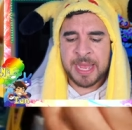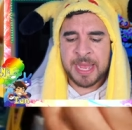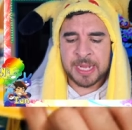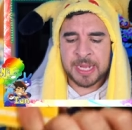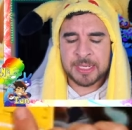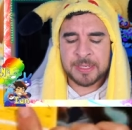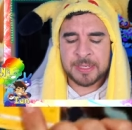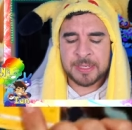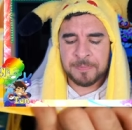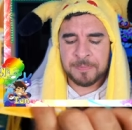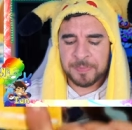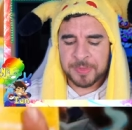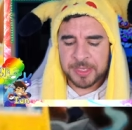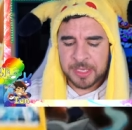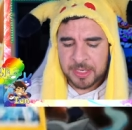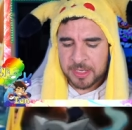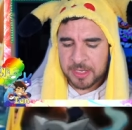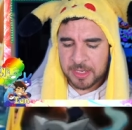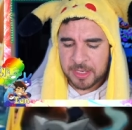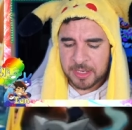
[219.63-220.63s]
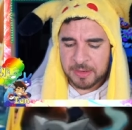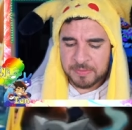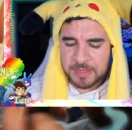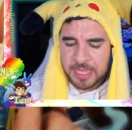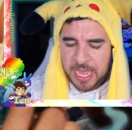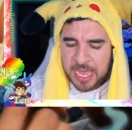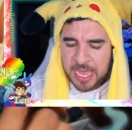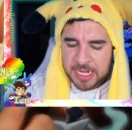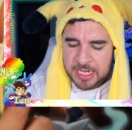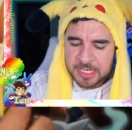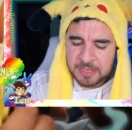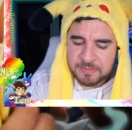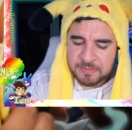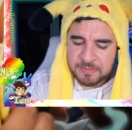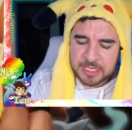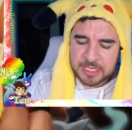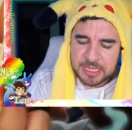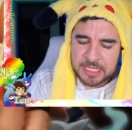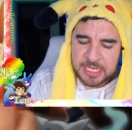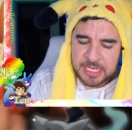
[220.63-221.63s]
pack of the I didn't
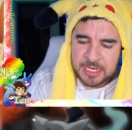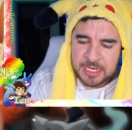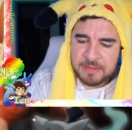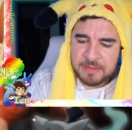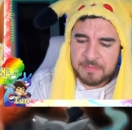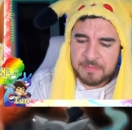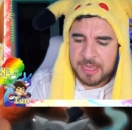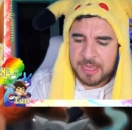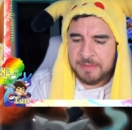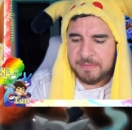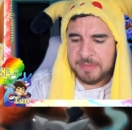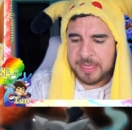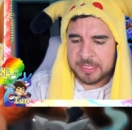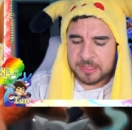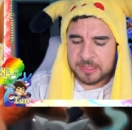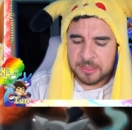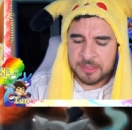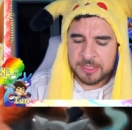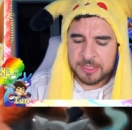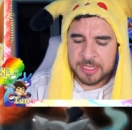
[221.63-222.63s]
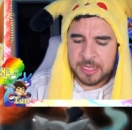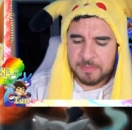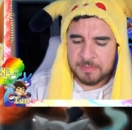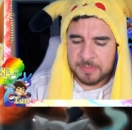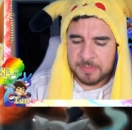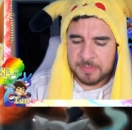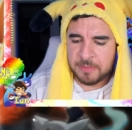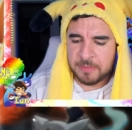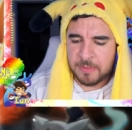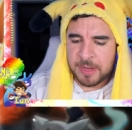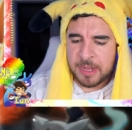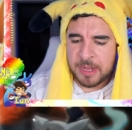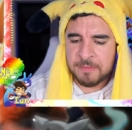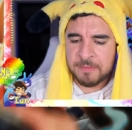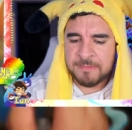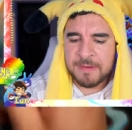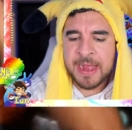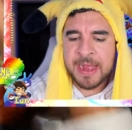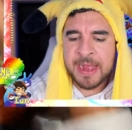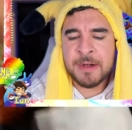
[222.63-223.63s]
even clean up my mess, look at me,
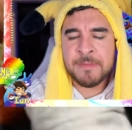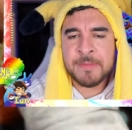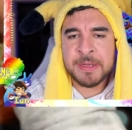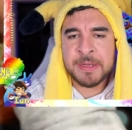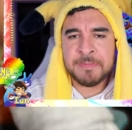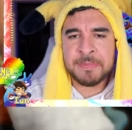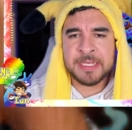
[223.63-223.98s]
wow, fire me